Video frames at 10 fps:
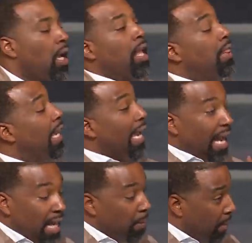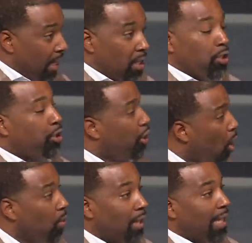The enemy
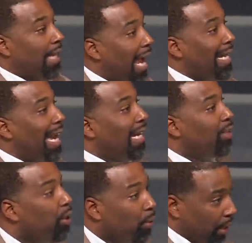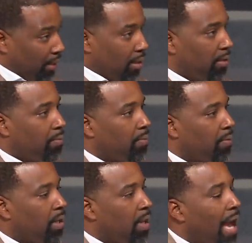certainly cannot do it.
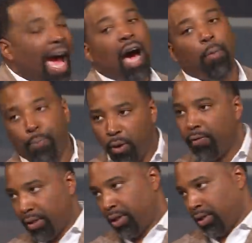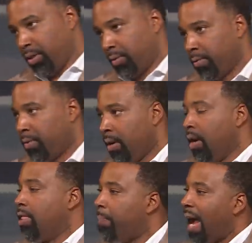I'll prove it to you.
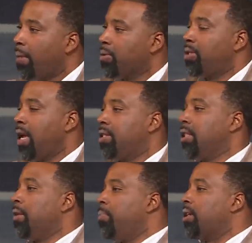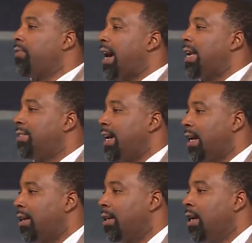The Bible says in the book of
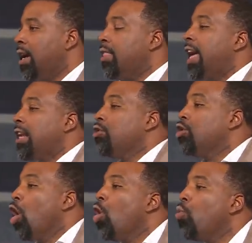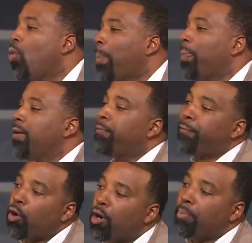Isaiah that no weapon
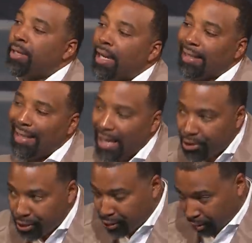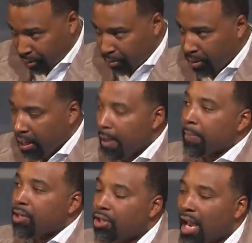formed against you
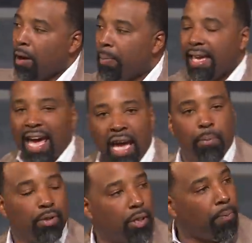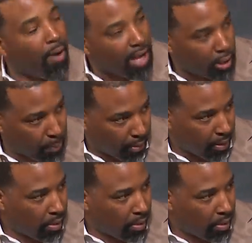shall be able to prosper.